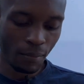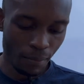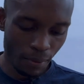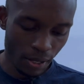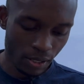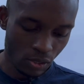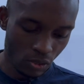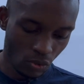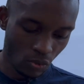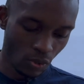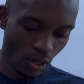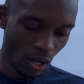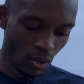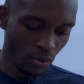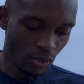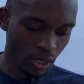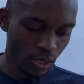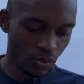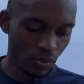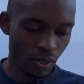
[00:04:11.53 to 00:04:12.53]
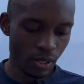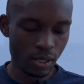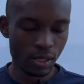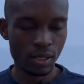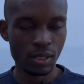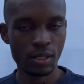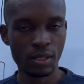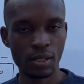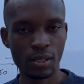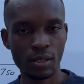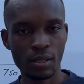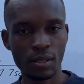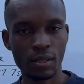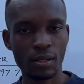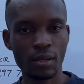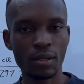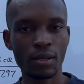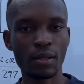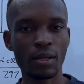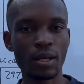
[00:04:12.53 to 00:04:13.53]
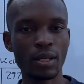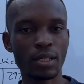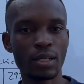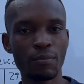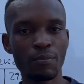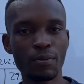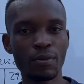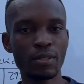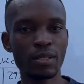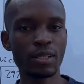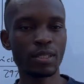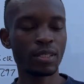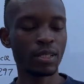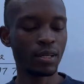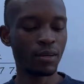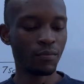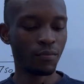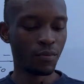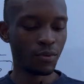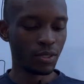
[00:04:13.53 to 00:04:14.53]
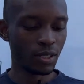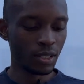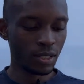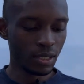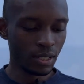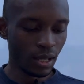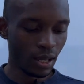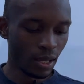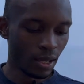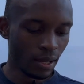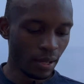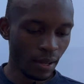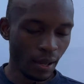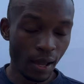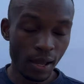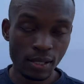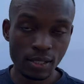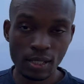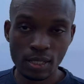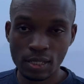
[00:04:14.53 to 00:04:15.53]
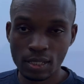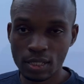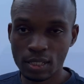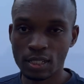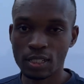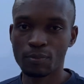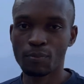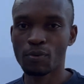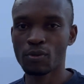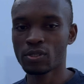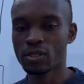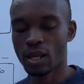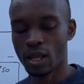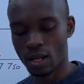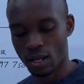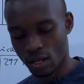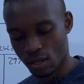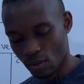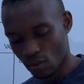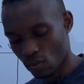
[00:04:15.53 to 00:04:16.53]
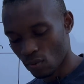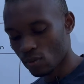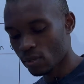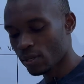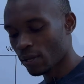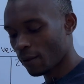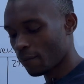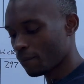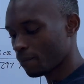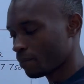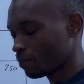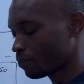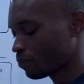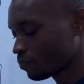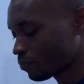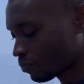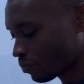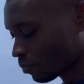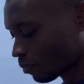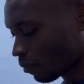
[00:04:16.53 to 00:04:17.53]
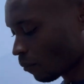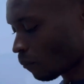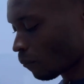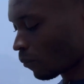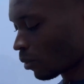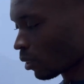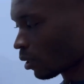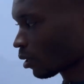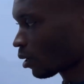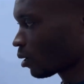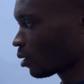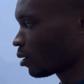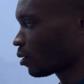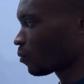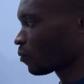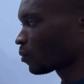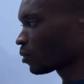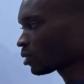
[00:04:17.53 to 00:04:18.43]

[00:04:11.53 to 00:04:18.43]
us to calculate what? A depreciation for this assets disposal. Okay, we're